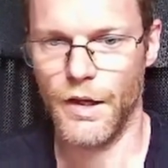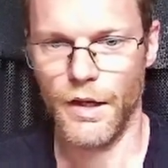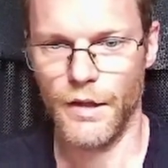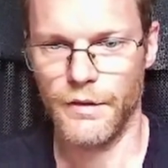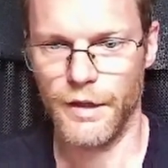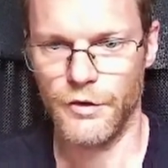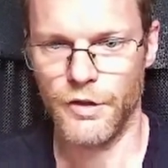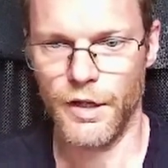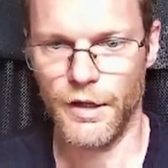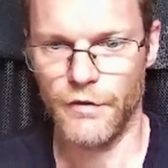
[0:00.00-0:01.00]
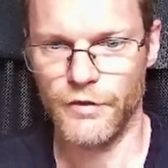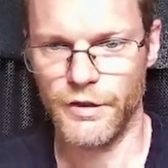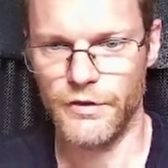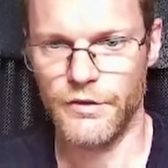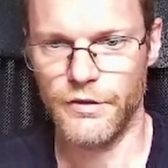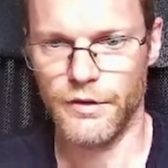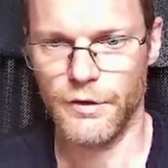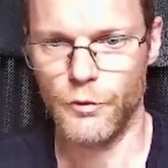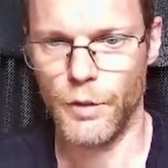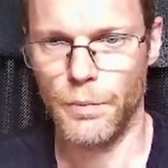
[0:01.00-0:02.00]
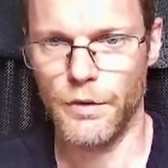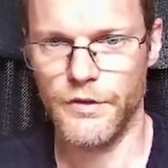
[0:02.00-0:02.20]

Then you can have these ripples